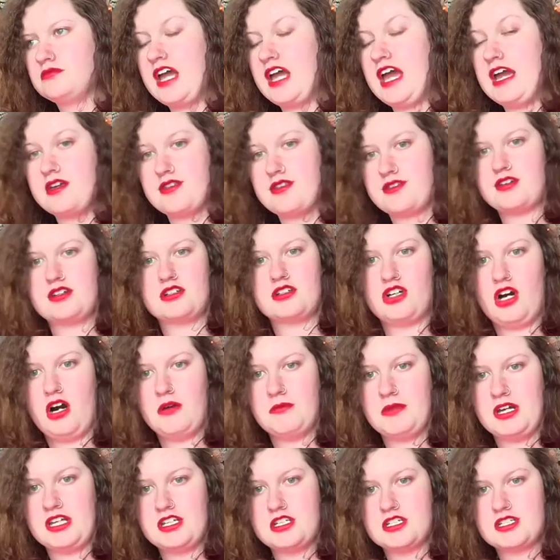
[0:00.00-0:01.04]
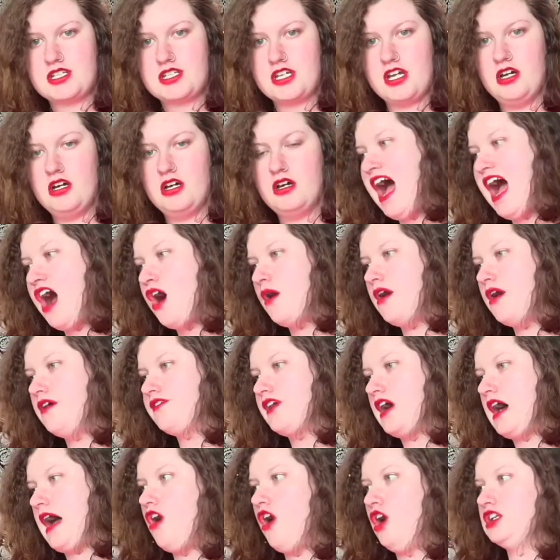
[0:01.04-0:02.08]
Ethan got me this year.
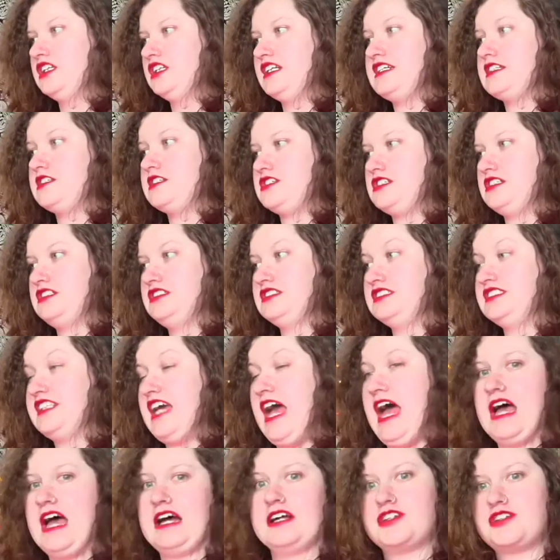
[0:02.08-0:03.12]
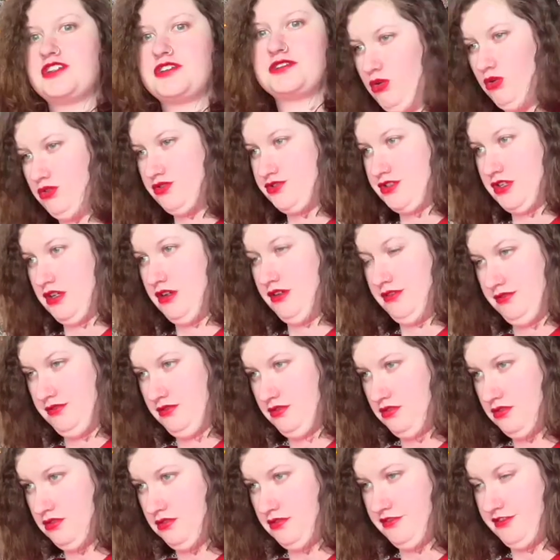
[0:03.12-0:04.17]
However, Ollie's dad also
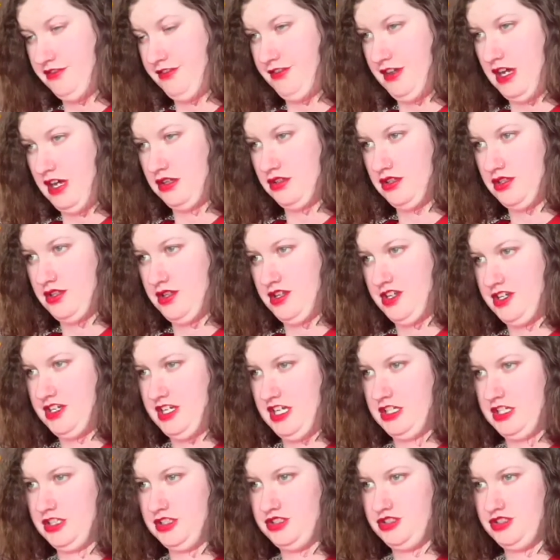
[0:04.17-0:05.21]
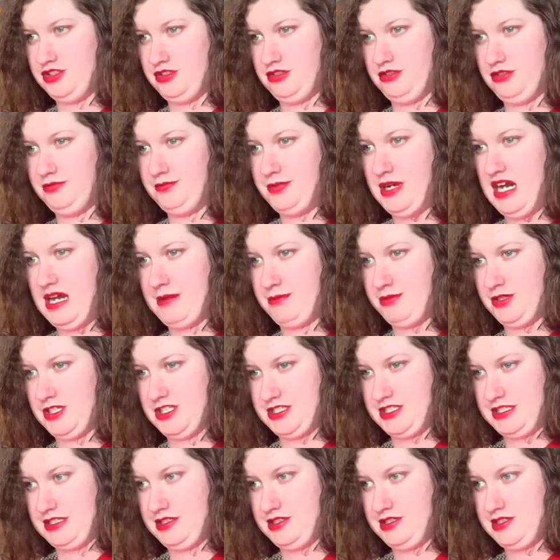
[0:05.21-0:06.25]
felt the need to buy
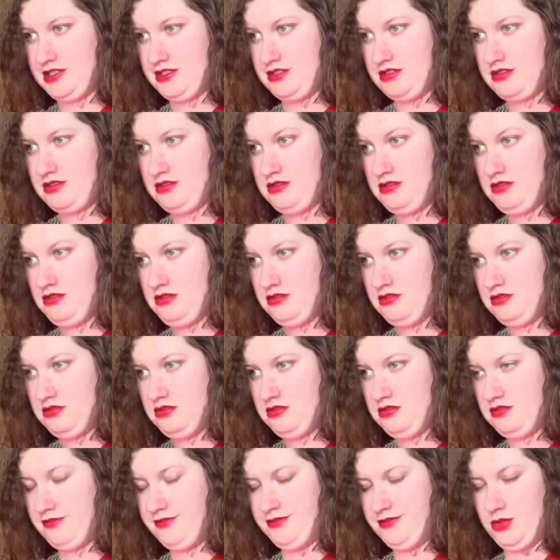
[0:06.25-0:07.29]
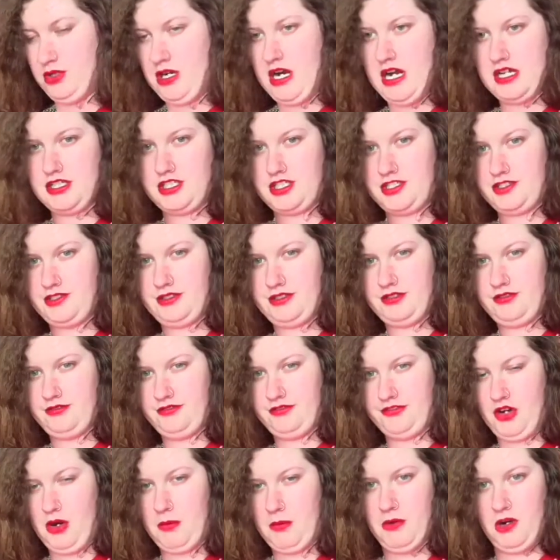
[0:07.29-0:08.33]
presents for us
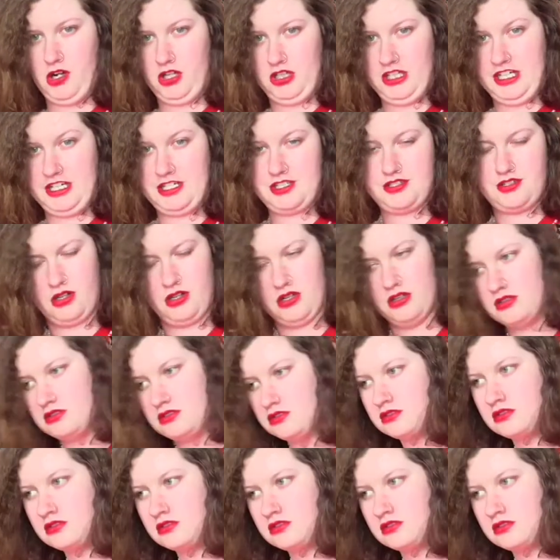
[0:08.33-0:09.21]
from Ollie, so